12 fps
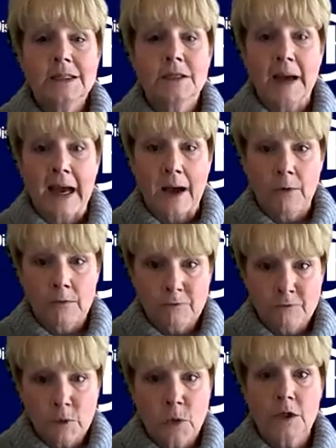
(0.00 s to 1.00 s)
amount
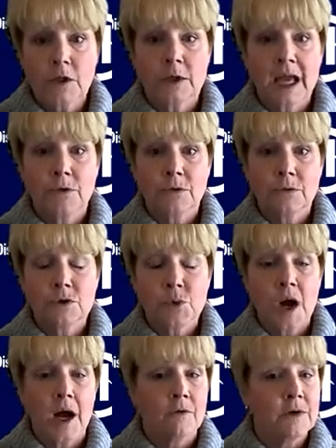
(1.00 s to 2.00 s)
for your K through
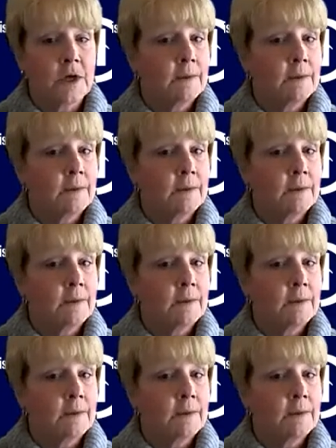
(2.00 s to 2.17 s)
12.